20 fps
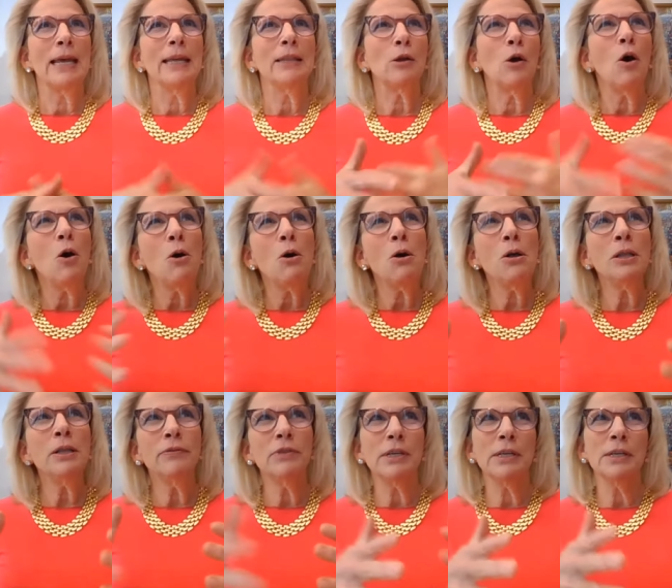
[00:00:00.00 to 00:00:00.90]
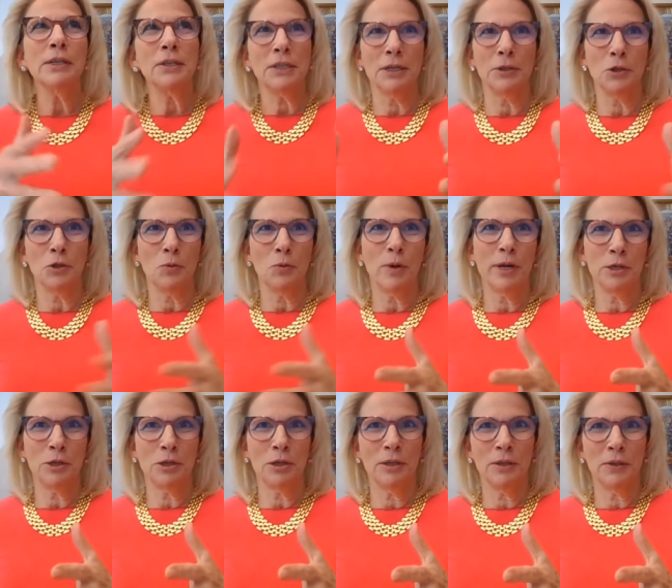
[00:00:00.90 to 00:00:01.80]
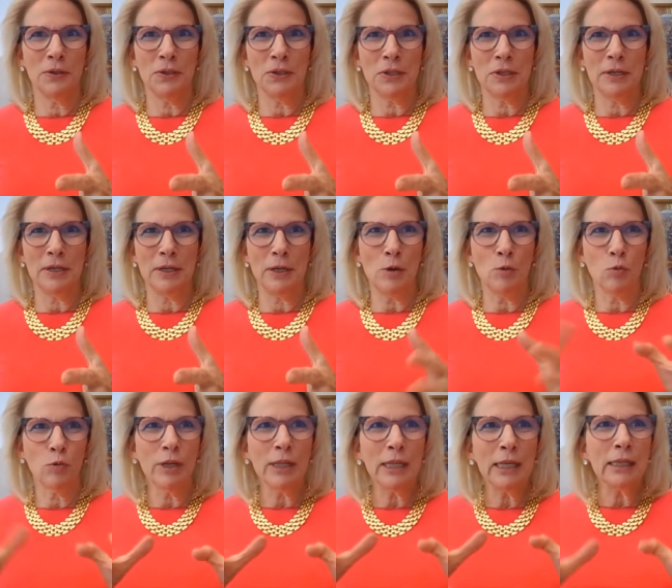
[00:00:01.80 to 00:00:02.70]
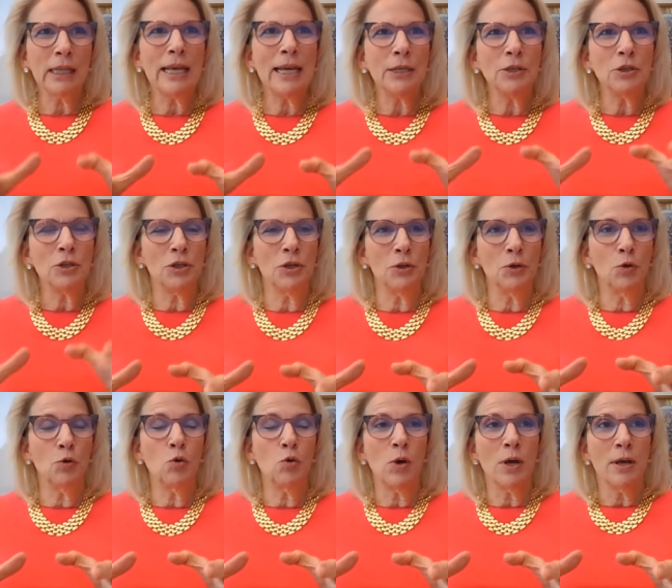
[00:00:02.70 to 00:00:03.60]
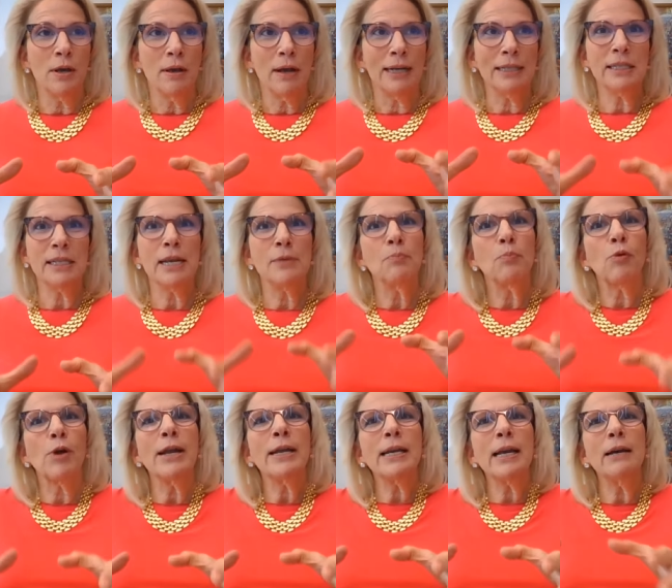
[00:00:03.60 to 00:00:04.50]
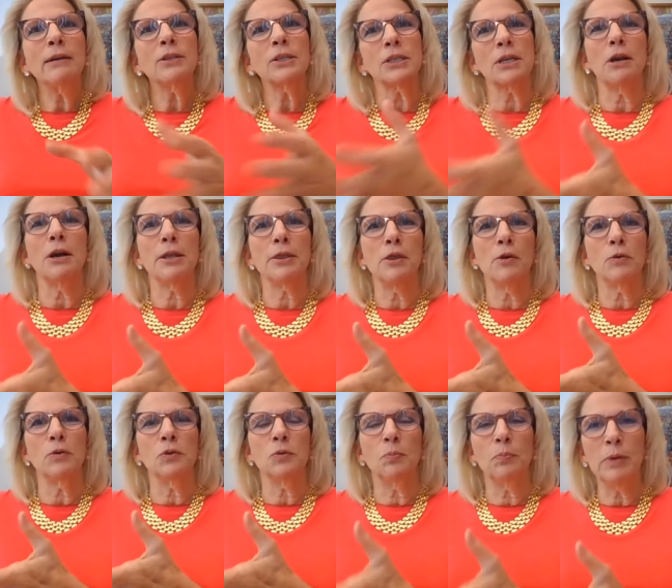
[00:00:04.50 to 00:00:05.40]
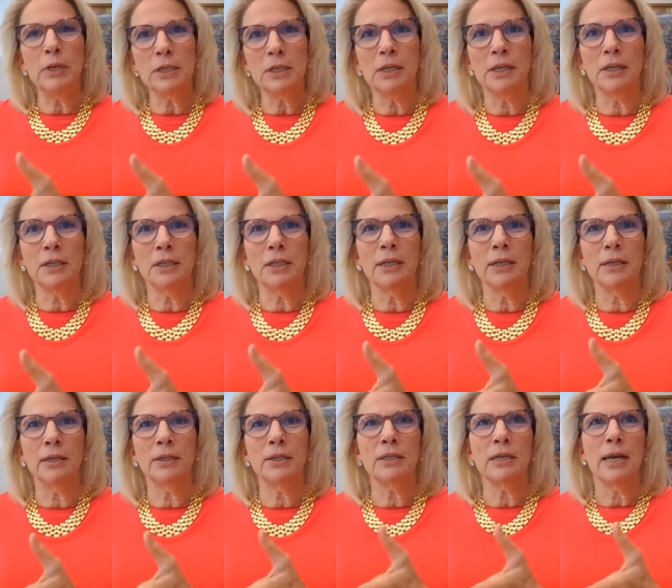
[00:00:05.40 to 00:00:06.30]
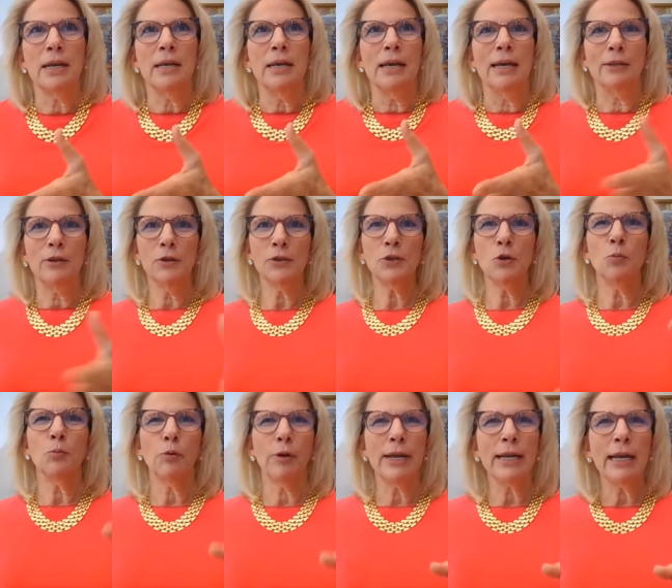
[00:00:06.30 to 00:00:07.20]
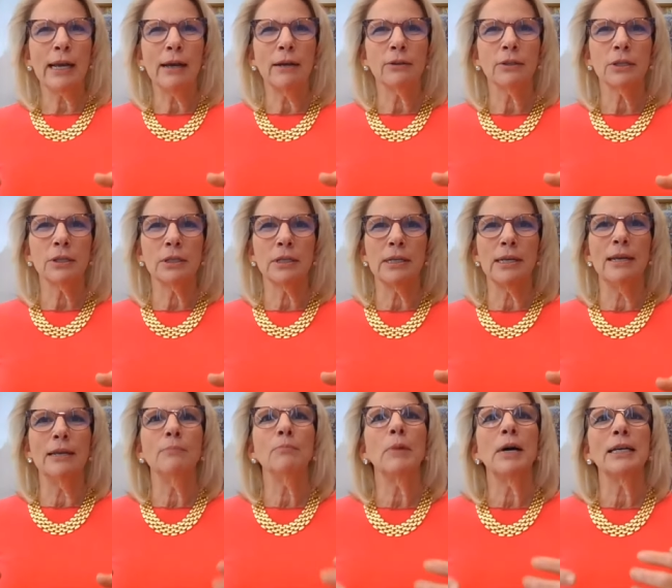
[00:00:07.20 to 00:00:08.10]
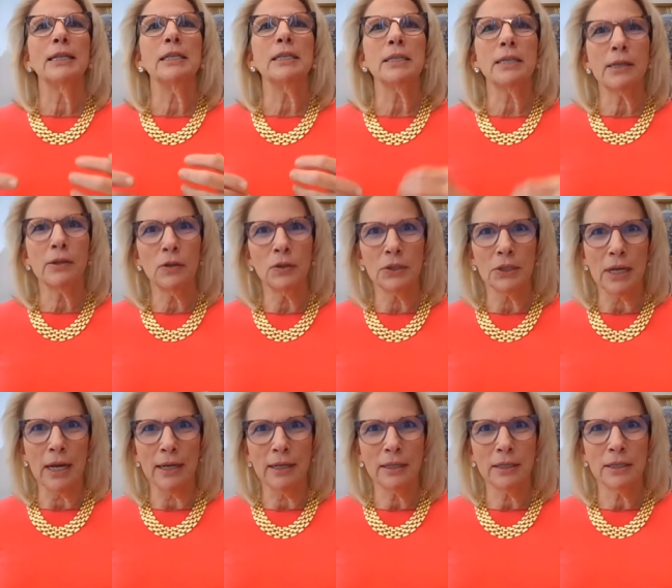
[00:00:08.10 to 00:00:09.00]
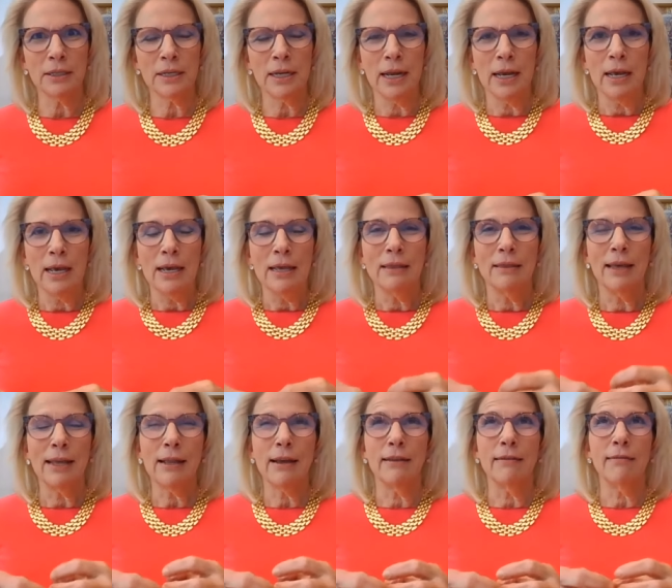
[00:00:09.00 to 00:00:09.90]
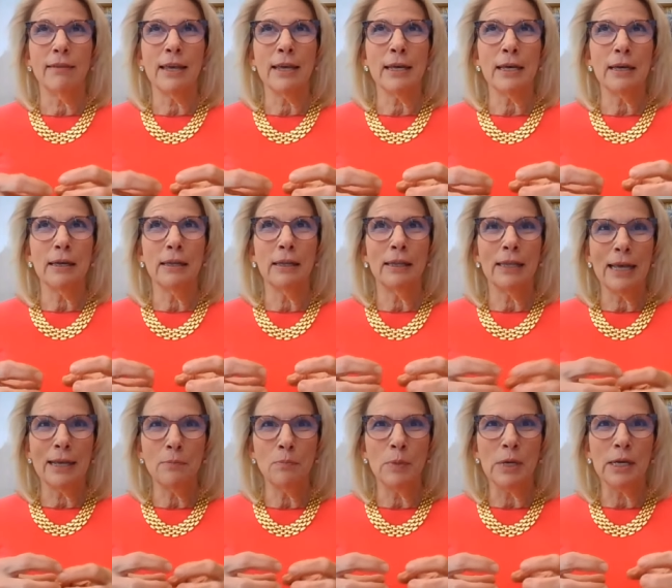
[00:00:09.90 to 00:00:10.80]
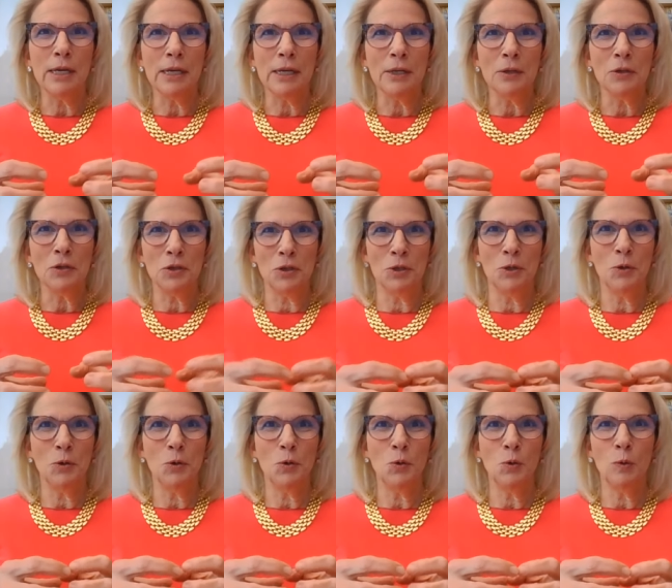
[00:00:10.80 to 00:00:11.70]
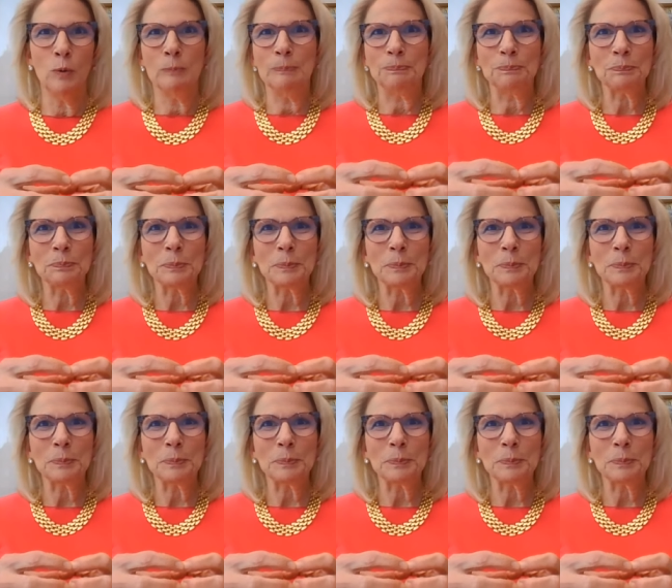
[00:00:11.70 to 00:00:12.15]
And all of these situations, you know, really led to, I'd say, breakouts on those businesses and also breakouts in my skill sets that I think led me to